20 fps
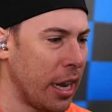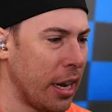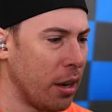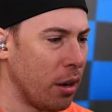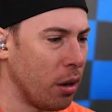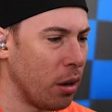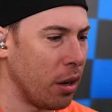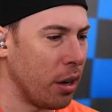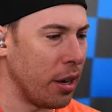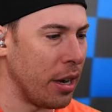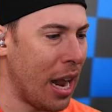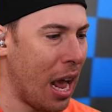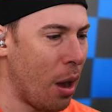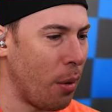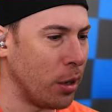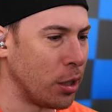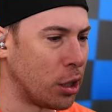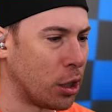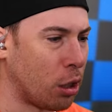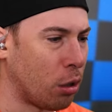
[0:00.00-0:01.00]
and now
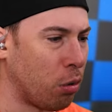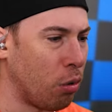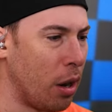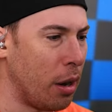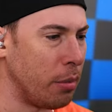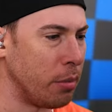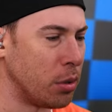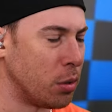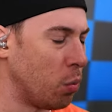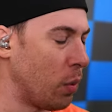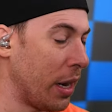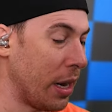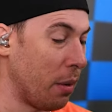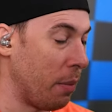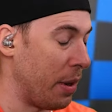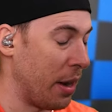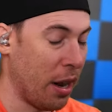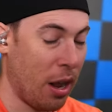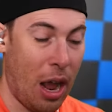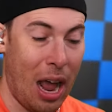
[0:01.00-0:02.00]
it's crumbs. Wait a
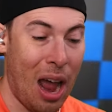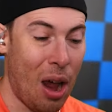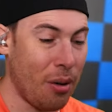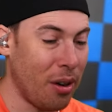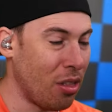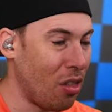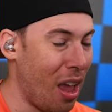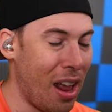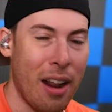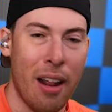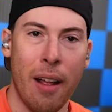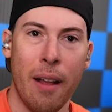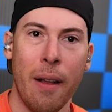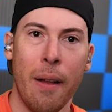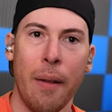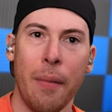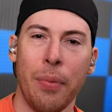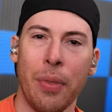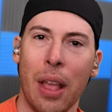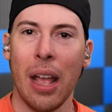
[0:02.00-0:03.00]
minute. How did that...
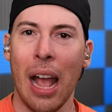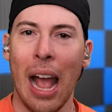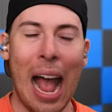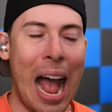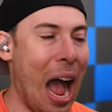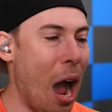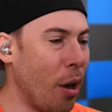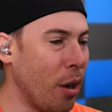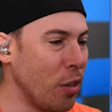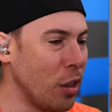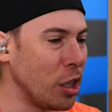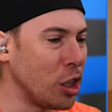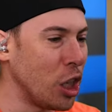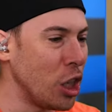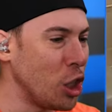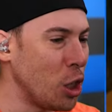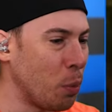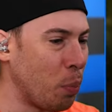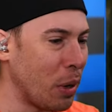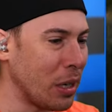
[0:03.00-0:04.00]
How did the
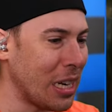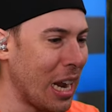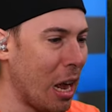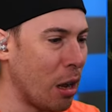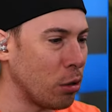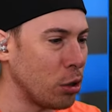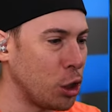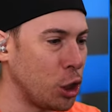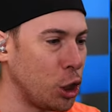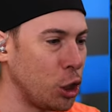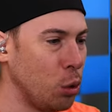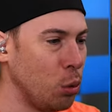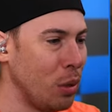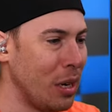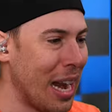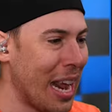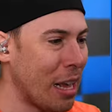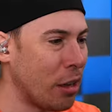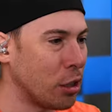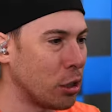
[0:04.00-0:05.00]
gingerbread house shoot
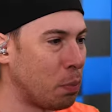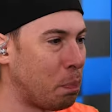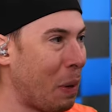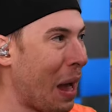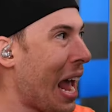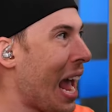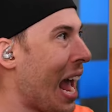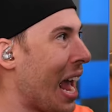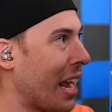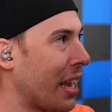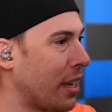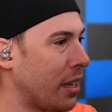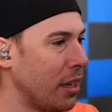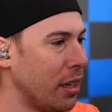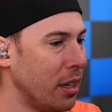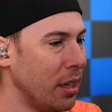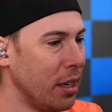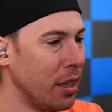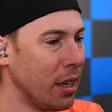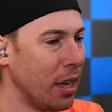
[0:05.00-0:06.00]
nails back?
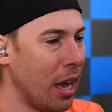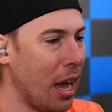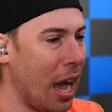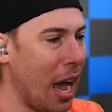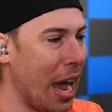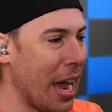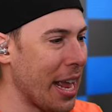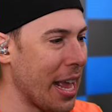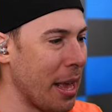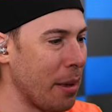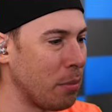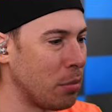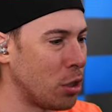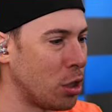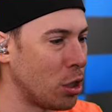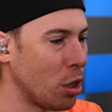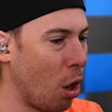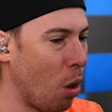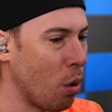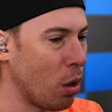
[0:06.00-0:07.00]
I am
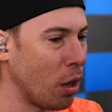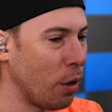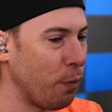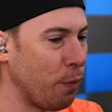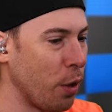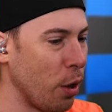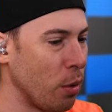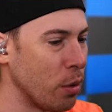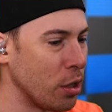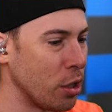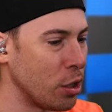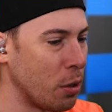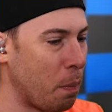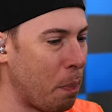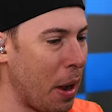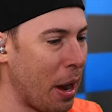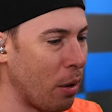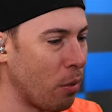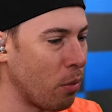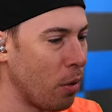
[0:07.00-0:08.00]
so confused. There's a
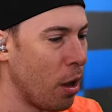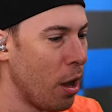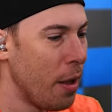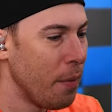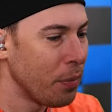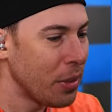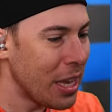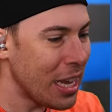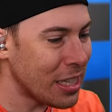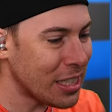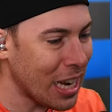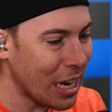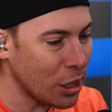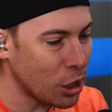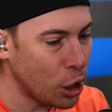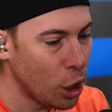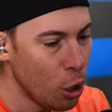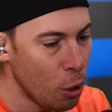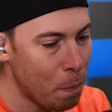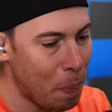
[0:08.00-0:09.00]
pet... He's got
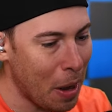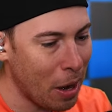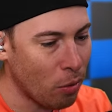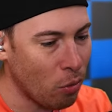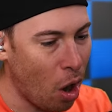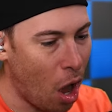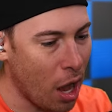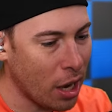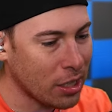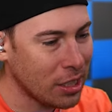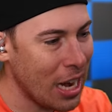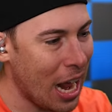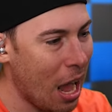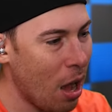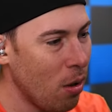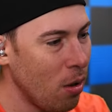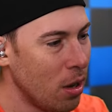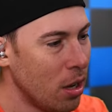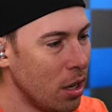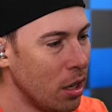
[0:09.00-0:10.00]
two pet rocks
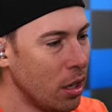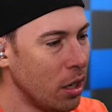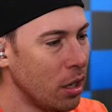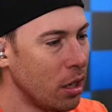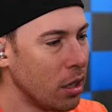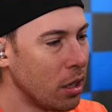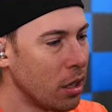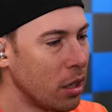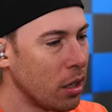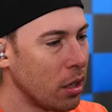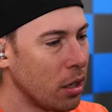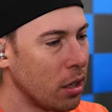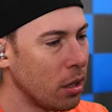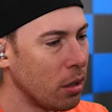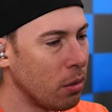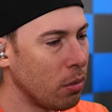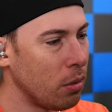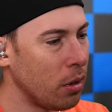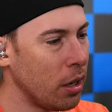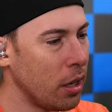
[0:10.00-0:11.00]
now?
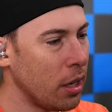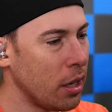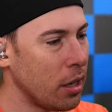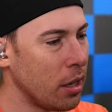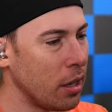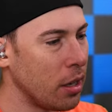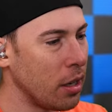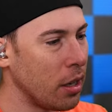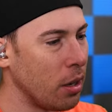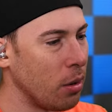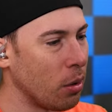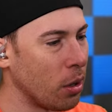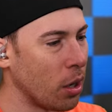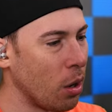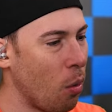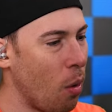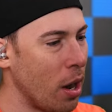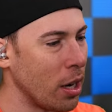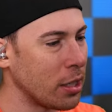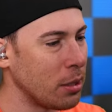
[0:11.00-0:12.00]
What? We're gonna
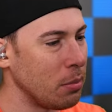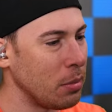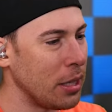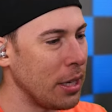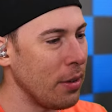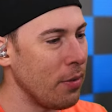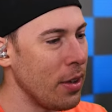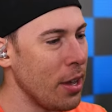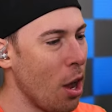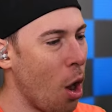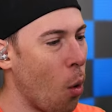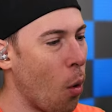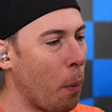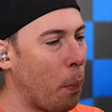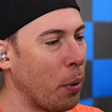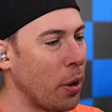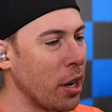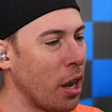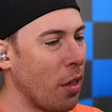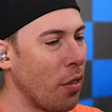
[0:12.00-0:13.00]
watch some TV? Oh, we're
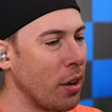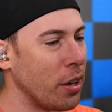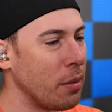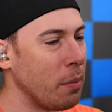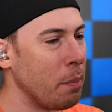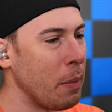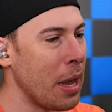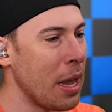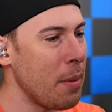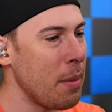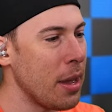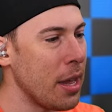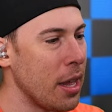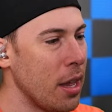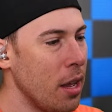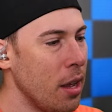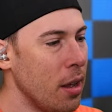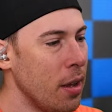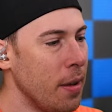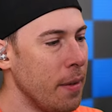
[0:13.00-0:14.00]
putting on the...
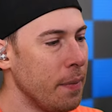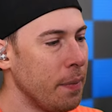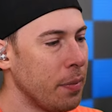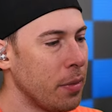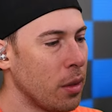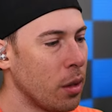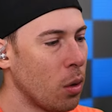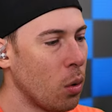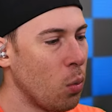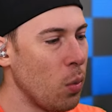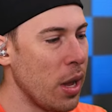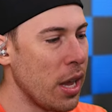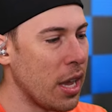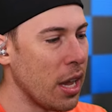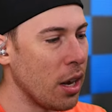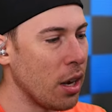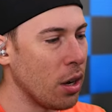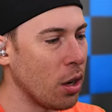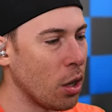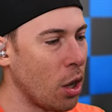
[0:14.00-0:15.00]
Maybe we
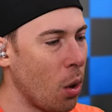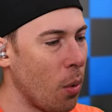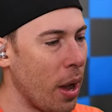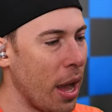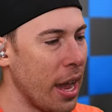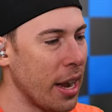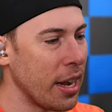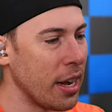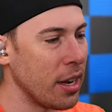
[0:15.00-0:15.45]
can go ahead